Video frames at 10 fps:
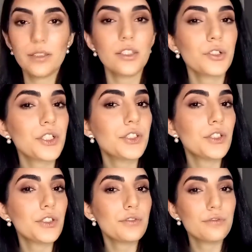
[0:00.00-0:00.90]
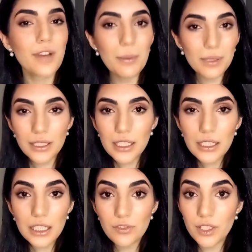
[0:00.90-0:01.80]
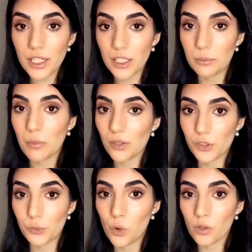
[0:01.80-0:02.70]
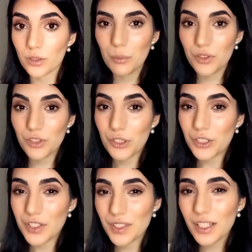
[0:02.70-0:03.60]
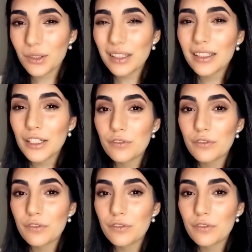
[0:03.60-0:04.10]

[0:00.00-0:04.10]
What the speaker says: There is this family living in a mother world, but they are secretly